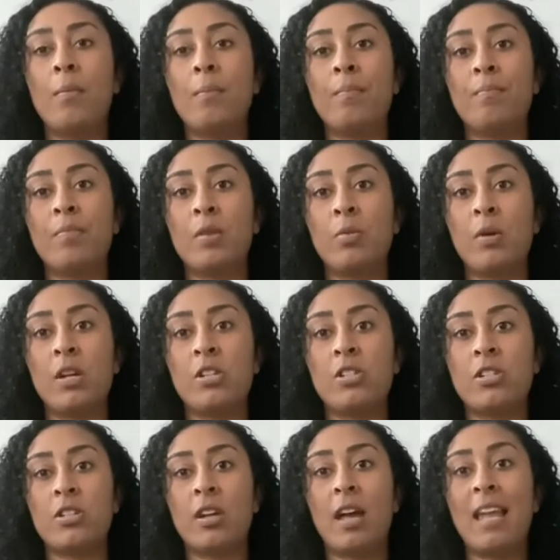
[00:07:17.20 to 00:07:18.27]

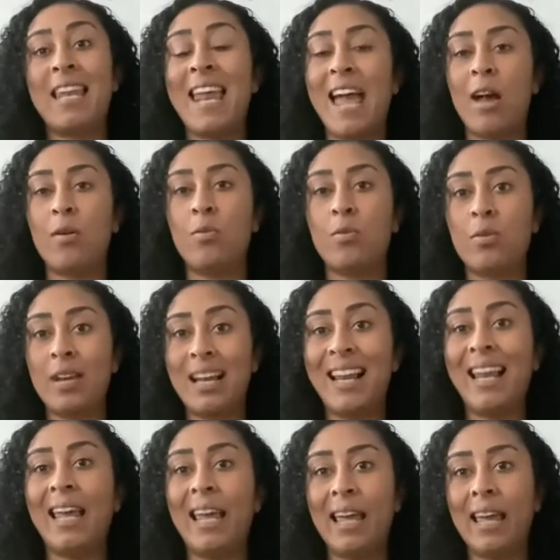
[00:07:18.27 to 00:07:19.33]
which are now
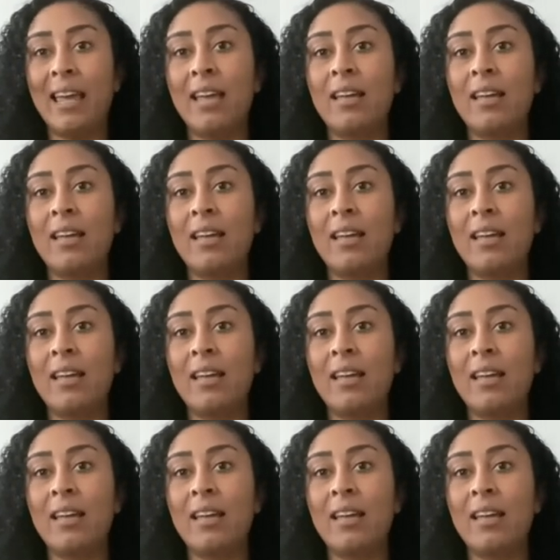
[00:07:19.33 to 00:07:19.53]
clear.